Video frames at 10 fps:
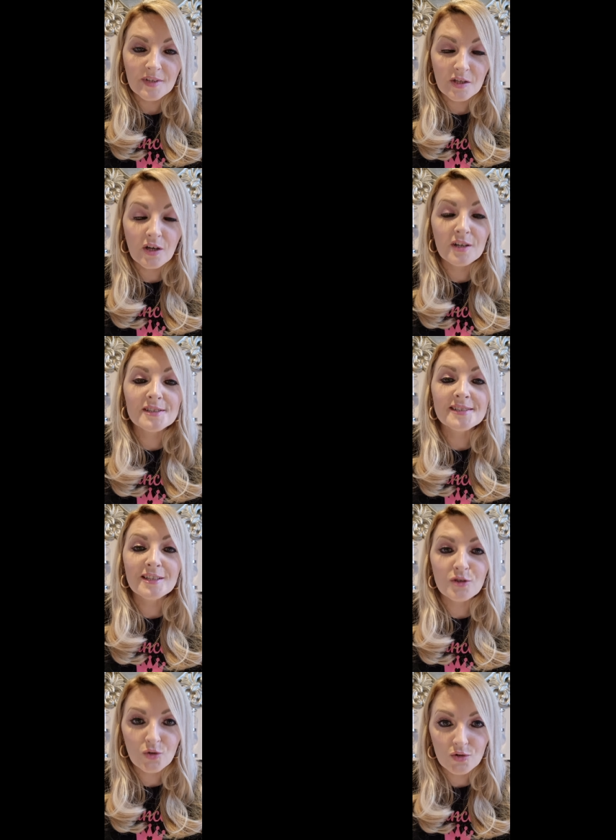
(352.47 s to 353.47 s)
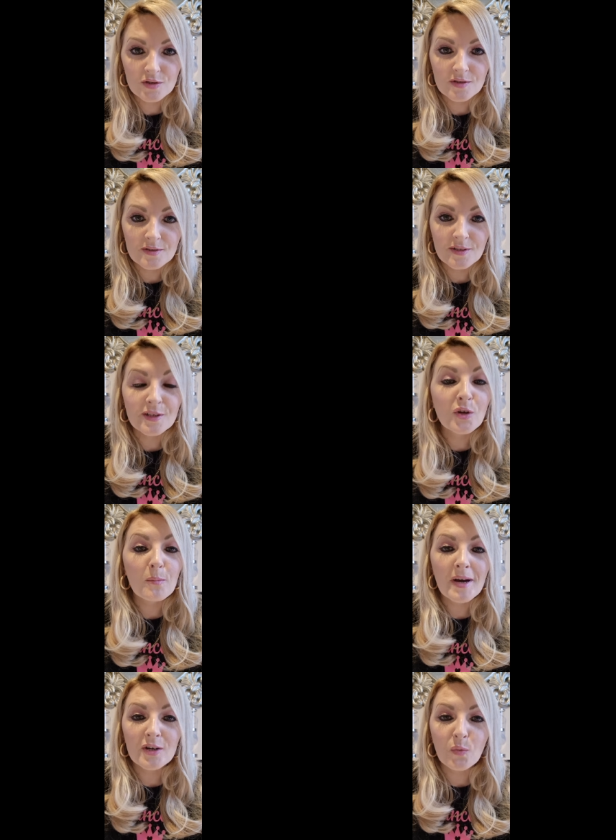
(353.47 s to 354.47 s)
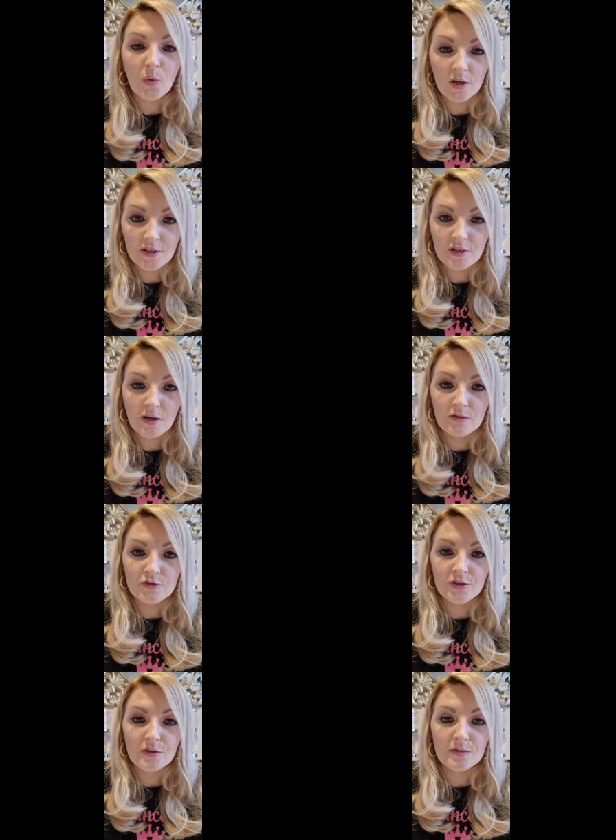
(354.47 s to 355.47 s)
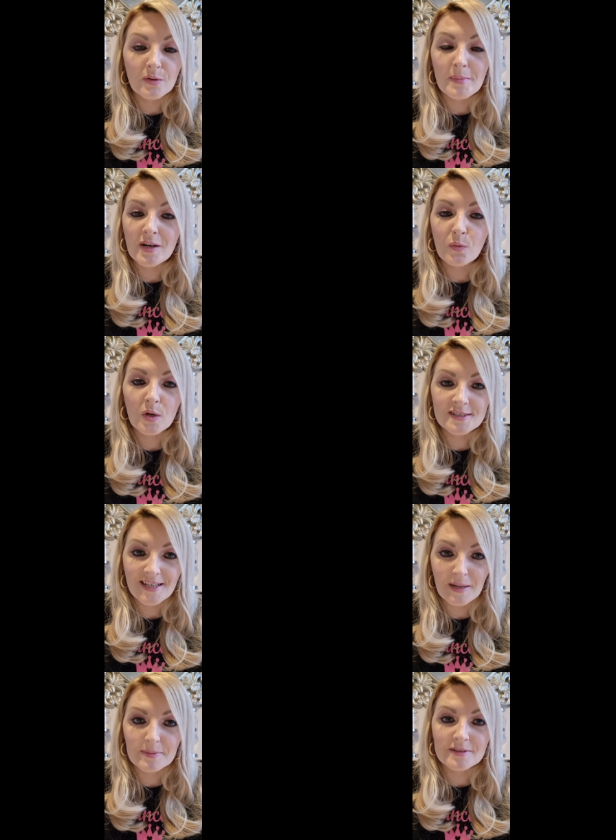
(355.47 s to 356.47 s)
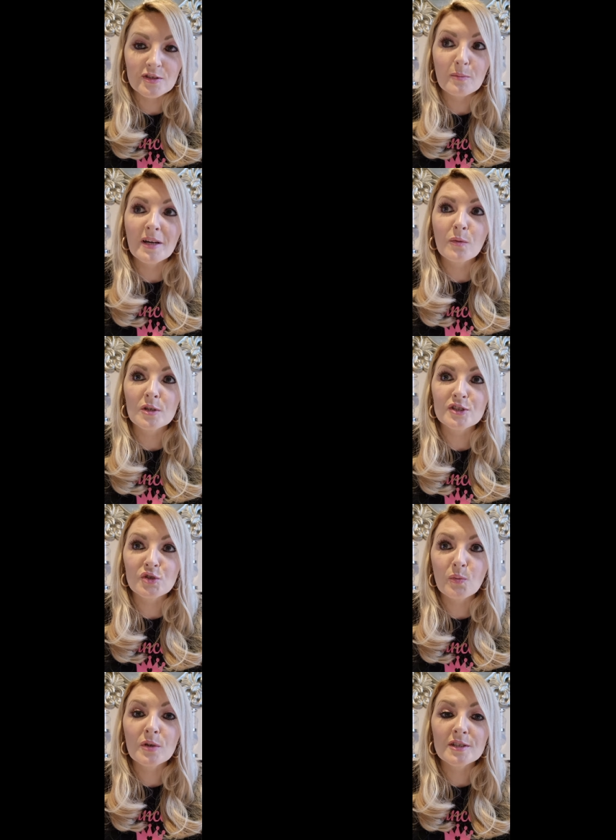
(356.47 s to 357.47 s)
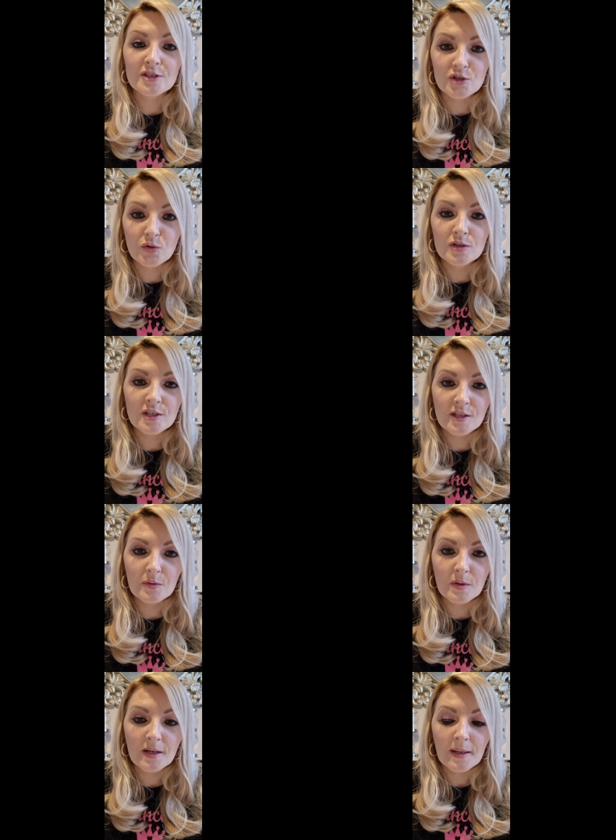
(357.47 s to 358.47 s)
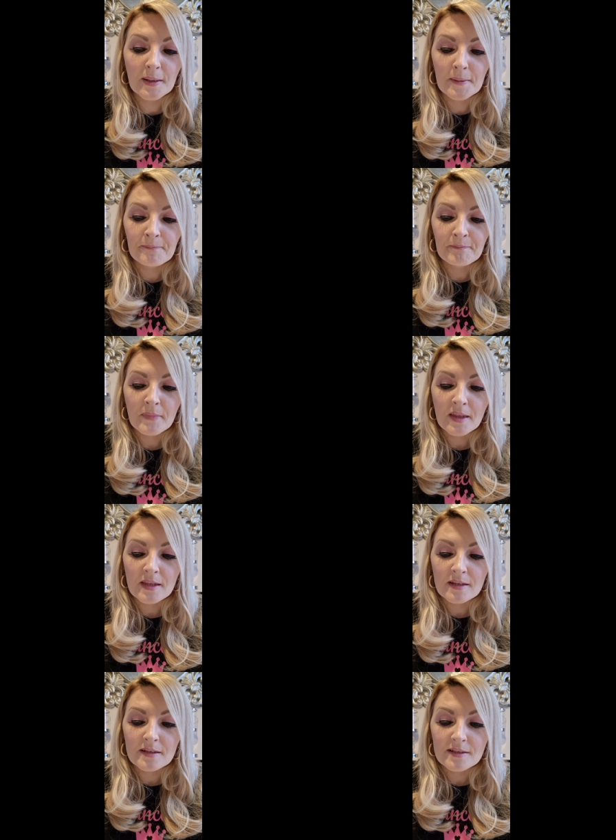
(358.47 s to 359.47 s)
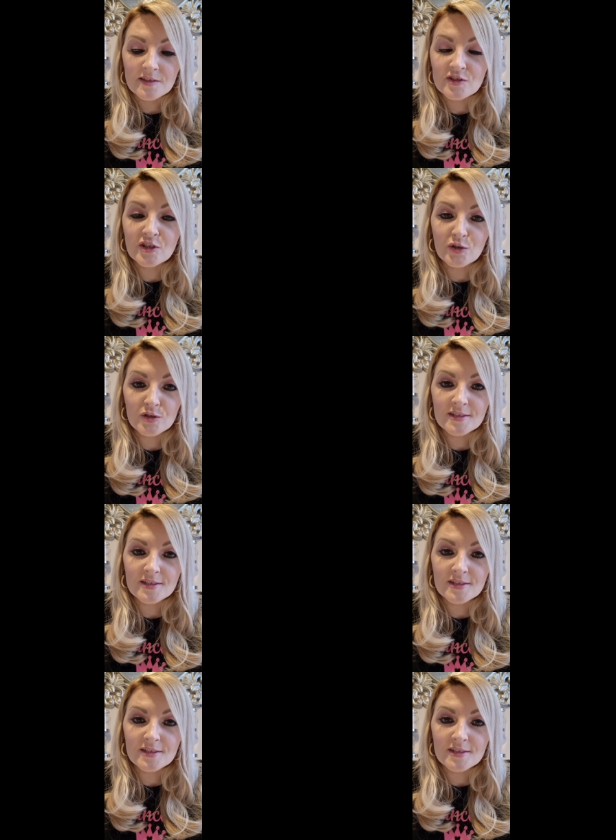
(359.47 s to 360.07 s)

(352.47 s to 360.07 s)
God is still good. No matter what you're going through, no matter what's happened, no matter what someone has done to you. This is the other